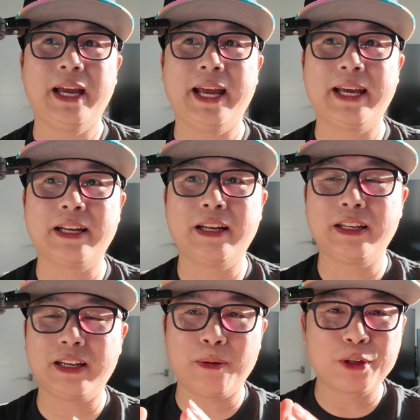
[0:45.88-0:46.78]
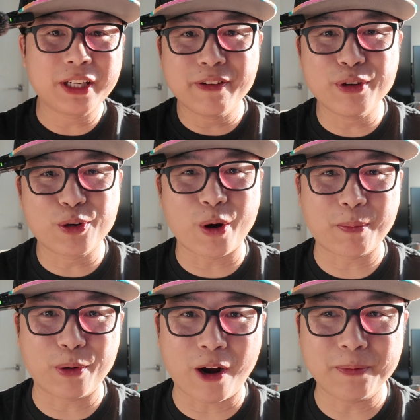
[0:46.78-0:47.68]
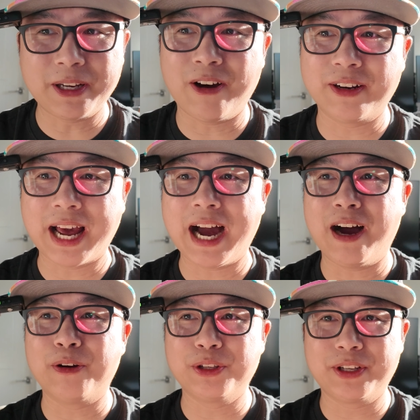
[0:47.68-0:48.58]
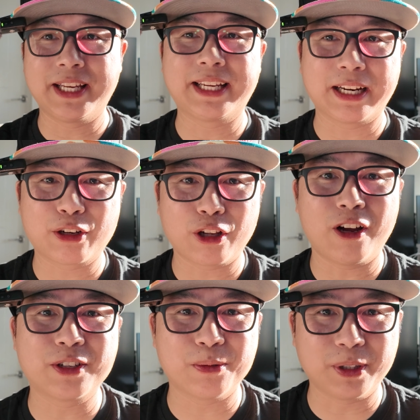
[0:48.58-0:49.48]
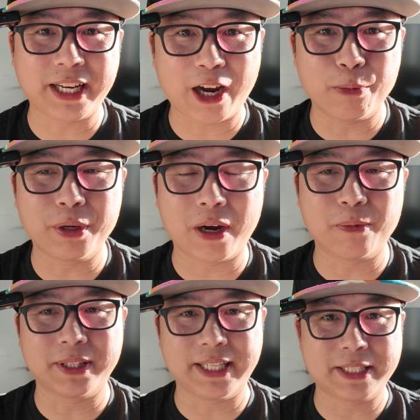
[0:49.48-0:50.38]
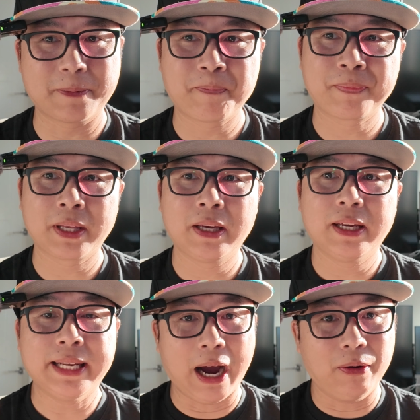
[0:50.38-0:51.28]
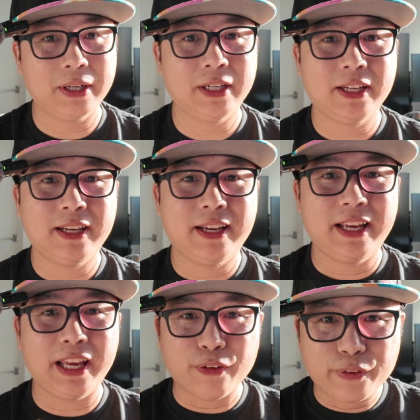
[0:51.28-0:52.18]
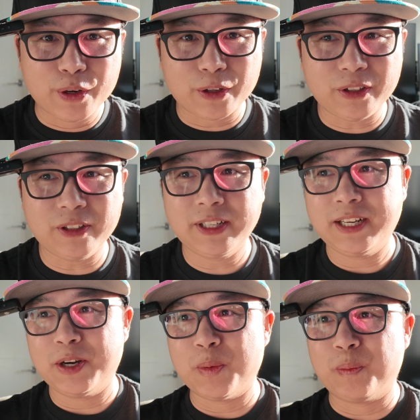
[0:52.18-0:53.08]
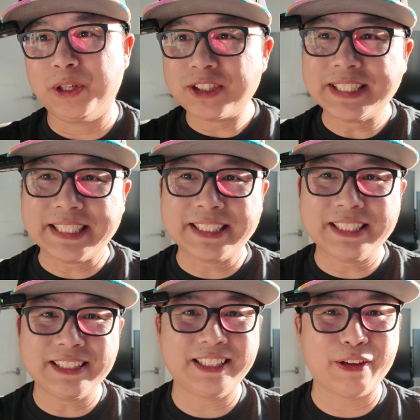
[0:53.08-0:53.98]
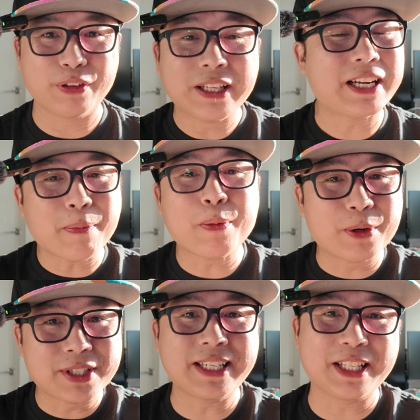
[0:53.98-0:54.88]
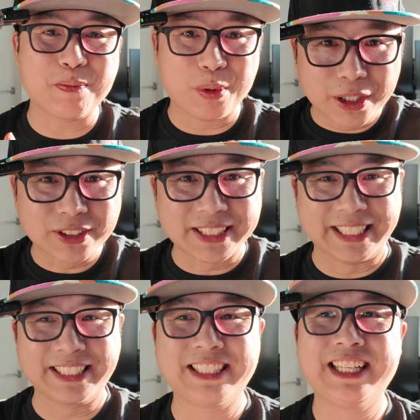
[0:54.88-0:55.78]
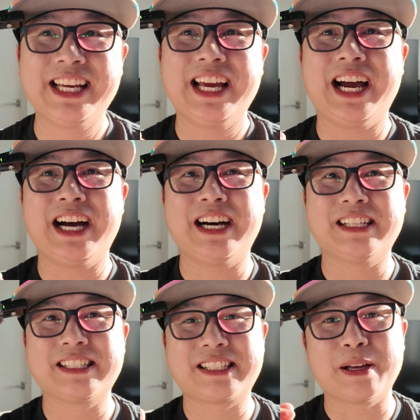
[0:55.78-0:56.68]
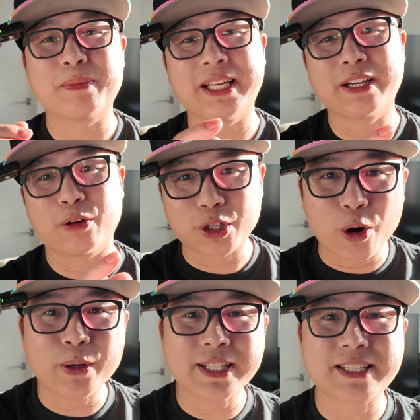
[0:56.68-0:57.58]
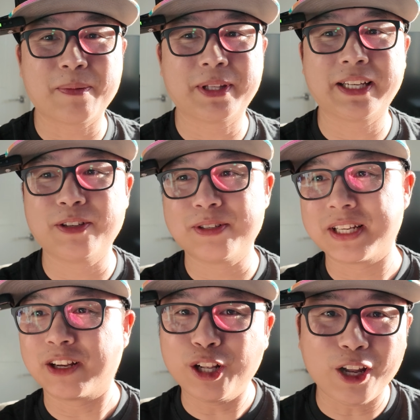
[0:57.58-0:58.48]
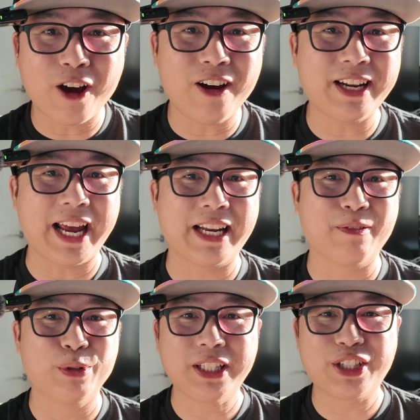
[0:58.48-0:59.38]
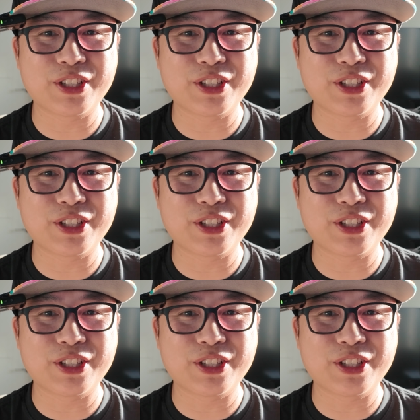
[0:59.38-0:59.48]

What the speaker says: And I'm going to give you a quick prompt on how you can get Claude to really help you out with this. Now, if you're the type of person that's building something or coding something using Claude and really